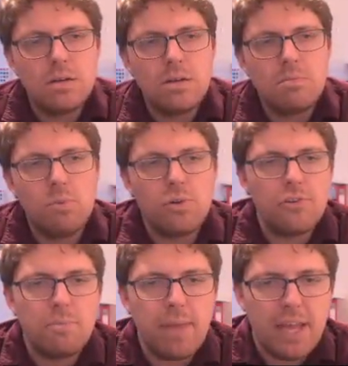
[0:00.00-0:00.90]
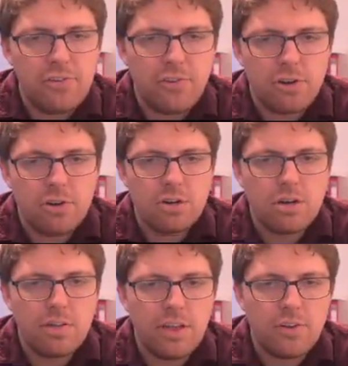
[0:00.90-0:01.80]
Morsel
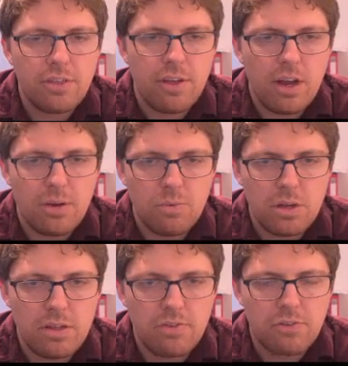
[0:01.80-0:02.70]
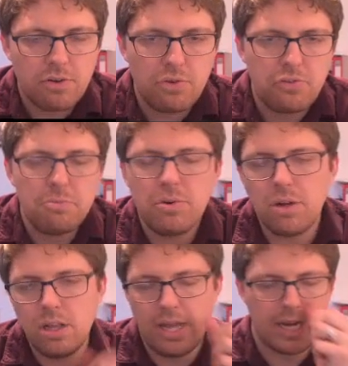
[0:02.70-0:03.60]
Master. The other thought was Crucible
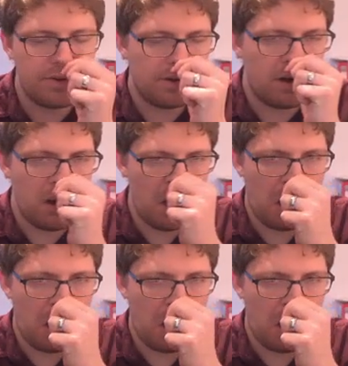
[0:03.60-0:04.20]
Collector.